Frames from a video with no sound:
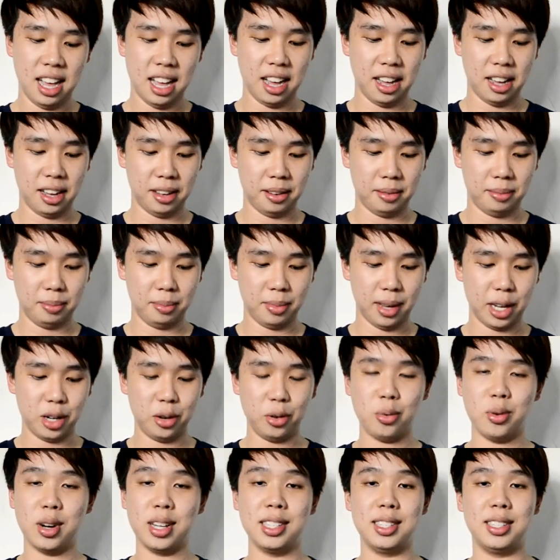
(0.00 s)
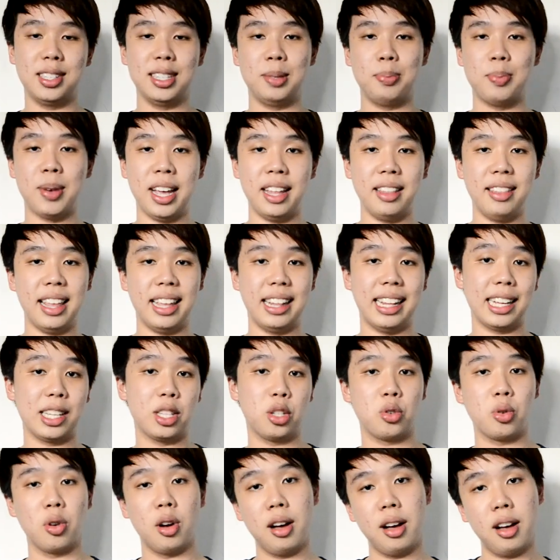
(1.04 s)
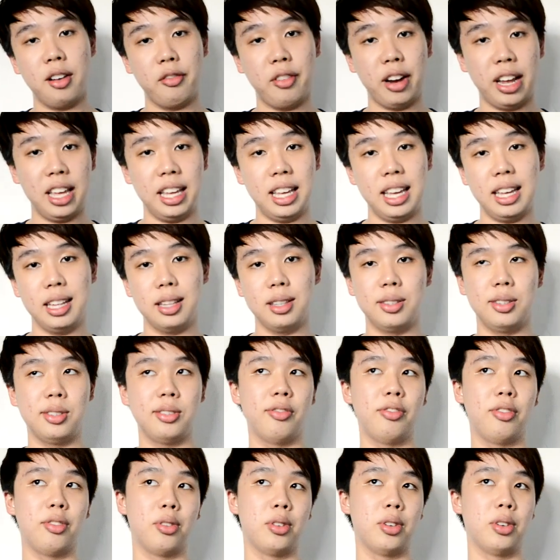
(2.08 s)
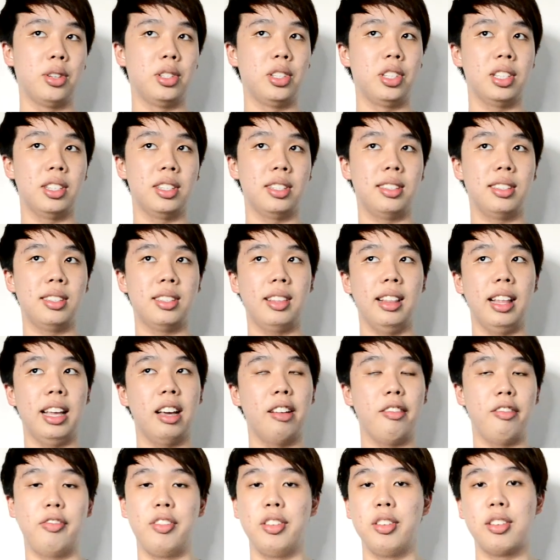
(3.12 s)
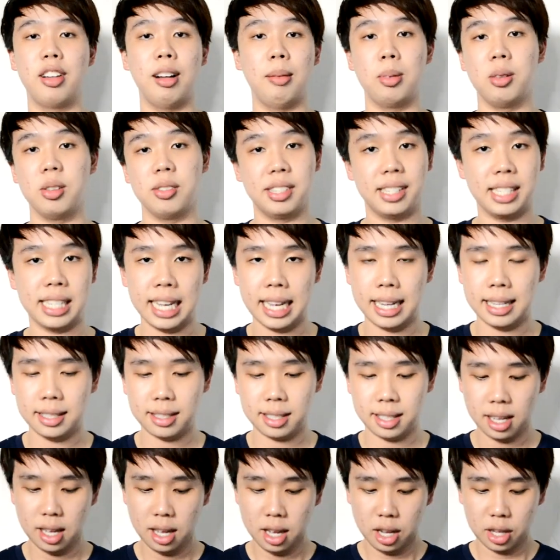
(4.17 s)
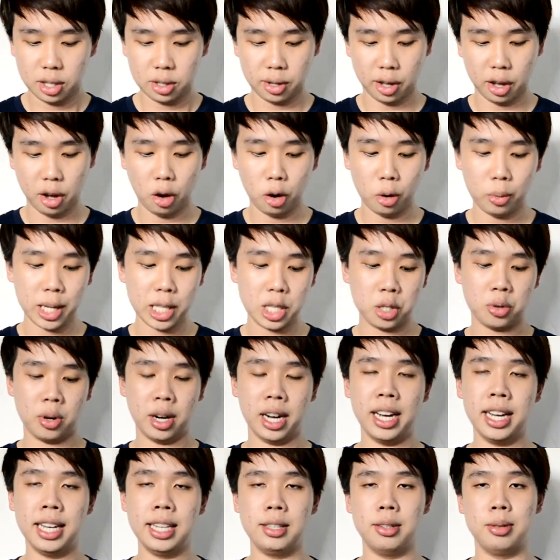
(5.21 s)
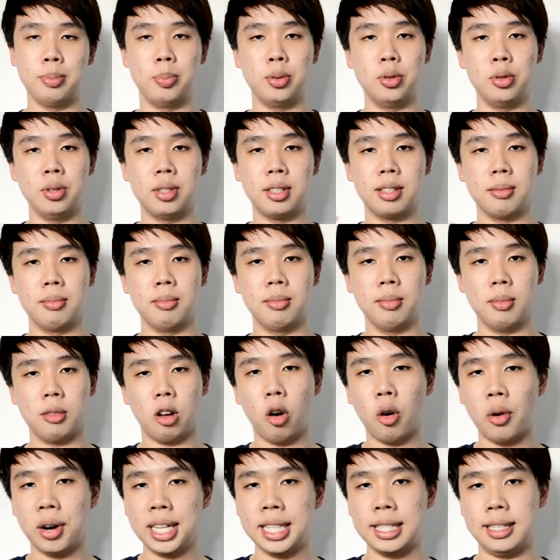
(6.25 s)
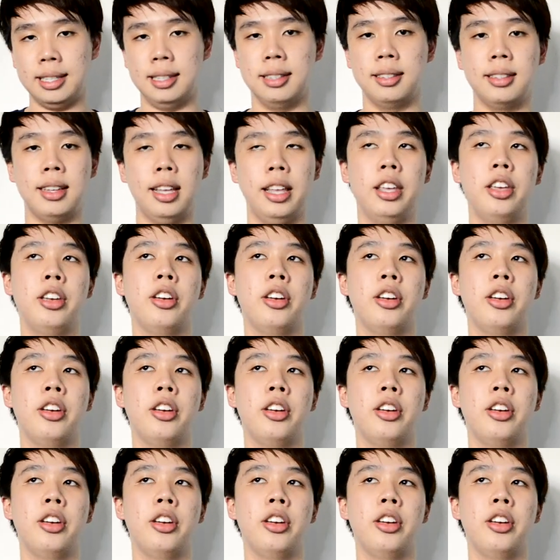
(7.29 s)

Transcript: Um, I don't want to spend an extra ringgit for just like a few couple of cents, so I always try to put some coins inside